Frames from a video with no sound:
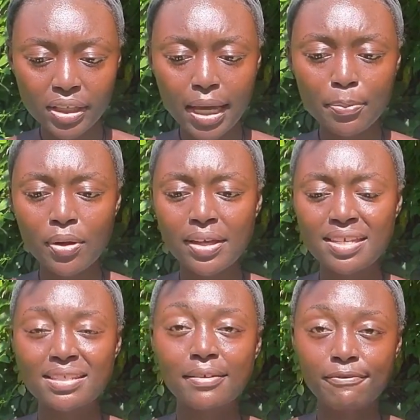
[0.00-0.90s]
Khepra
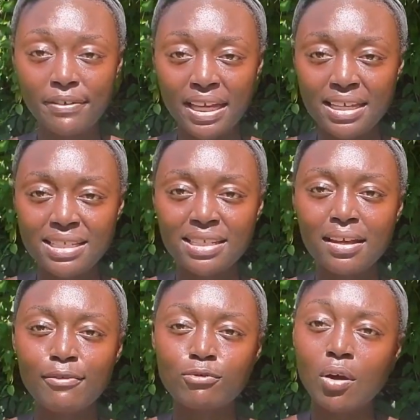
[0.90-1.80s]
is a phase
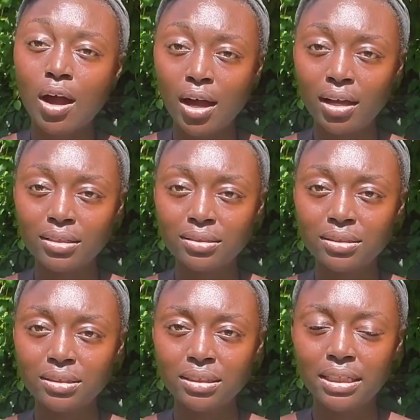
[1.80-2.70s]
of Ra.
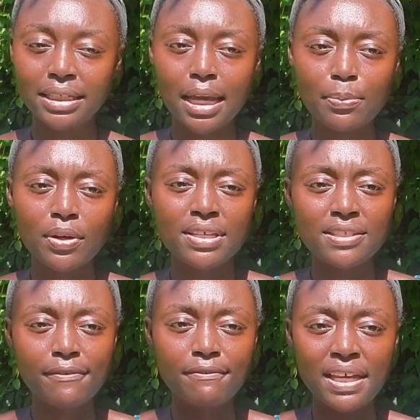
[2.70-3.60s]
Khepra
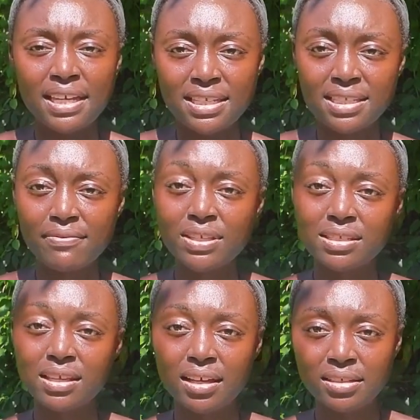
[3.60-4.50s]
is a phase of the
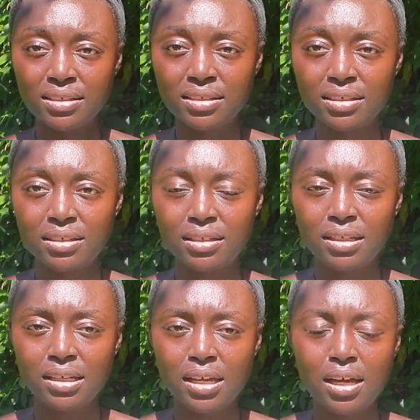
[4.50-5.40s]
sun.
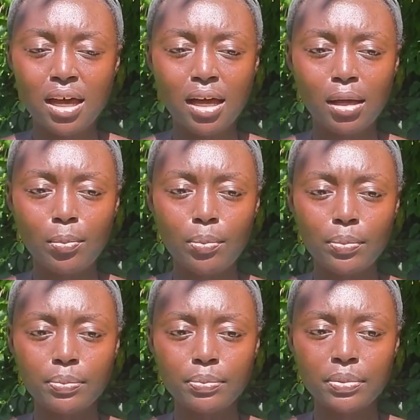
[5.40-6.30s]
Um,
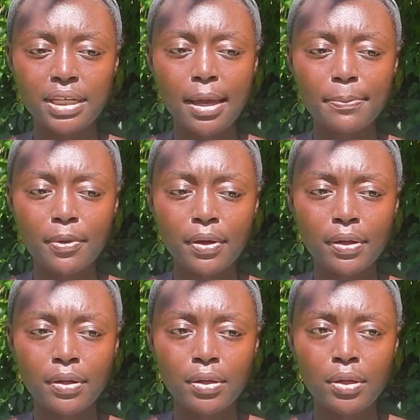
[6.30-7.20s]

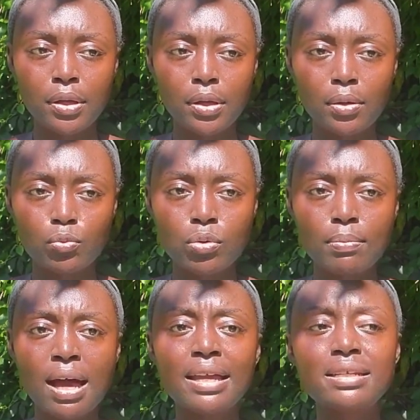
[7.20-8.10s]
Khepra
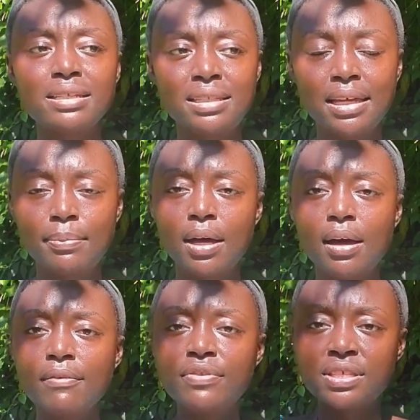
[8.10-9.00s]
reminded them
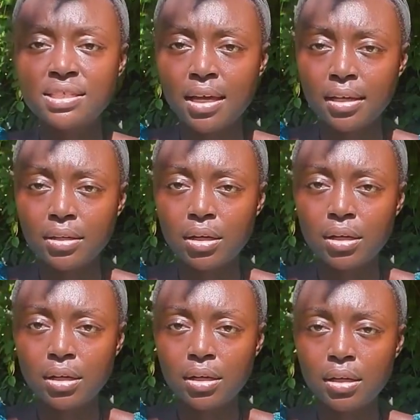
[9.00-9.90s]
of the sun
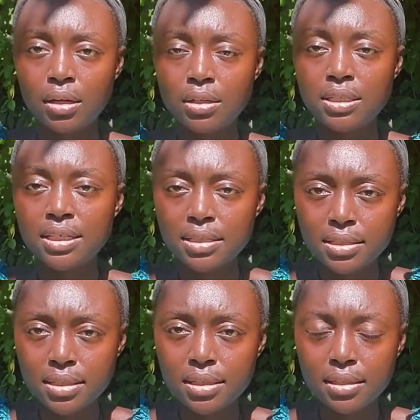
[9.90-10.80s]

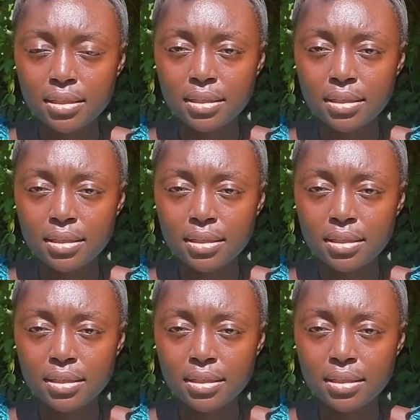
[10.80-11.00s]
disk